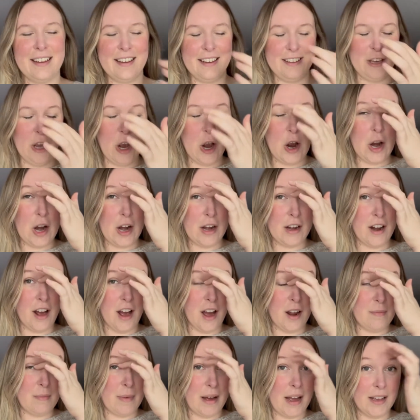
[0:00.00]
yarn
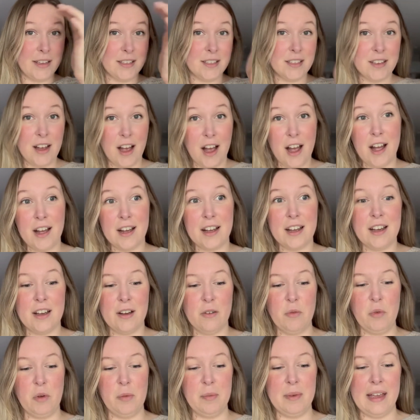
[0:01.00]
on my sock
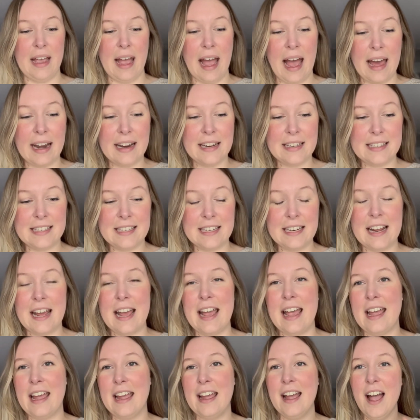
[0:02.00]
will be added
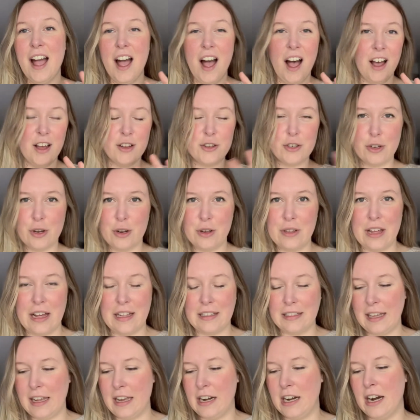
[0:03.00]
today. I'll show you
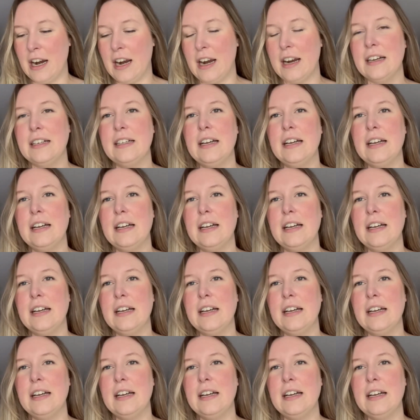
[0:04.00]
that later.